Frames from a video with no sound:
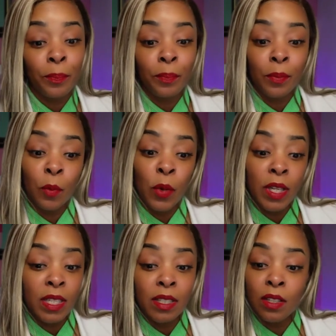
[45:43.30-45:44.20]
We
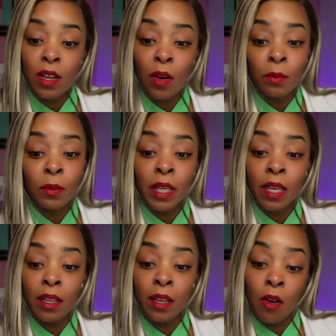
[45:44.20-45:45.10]
just, you know,
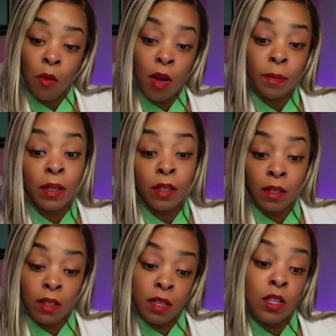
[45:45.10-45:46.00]
get go up
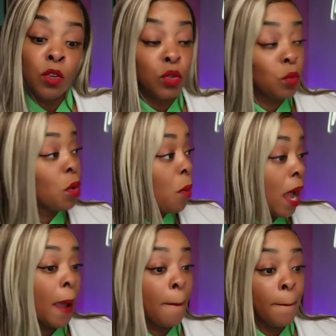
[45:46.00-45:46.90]
in the usual
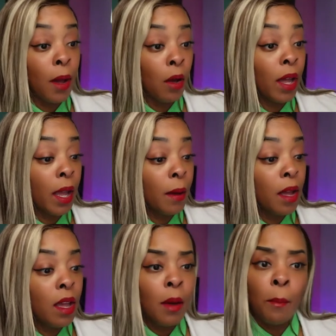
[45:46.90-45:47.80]
way. Okay.
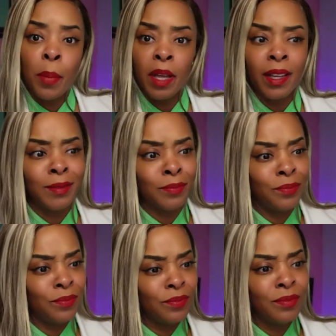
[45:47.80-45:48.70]
But
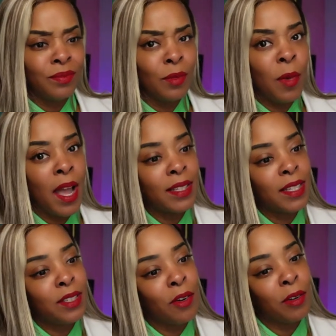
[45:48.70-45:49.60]
why is
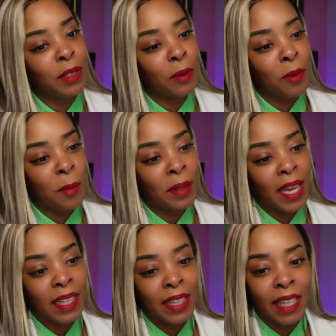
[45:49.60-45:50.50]
he trolling that woman
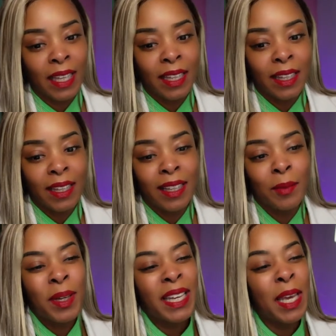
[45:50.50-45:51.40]
like that?
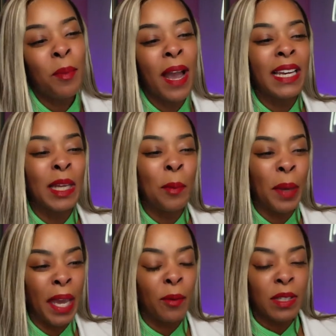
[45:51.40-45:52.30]
But he probably
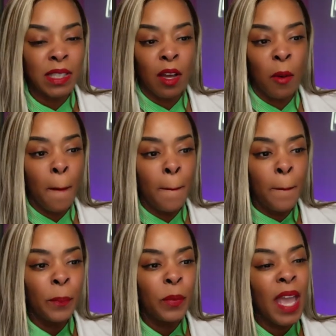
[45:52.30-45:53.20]
embarrassed though.
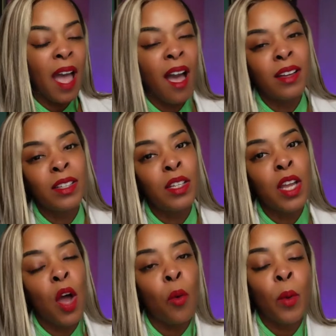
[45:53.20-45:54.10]
Y'all, you
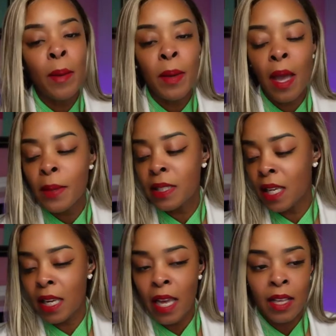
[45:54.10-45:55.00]
know, women, I'm gonna
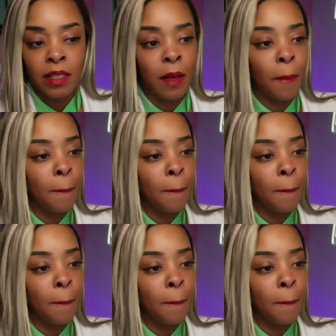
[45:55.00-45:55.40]
tell y'all something.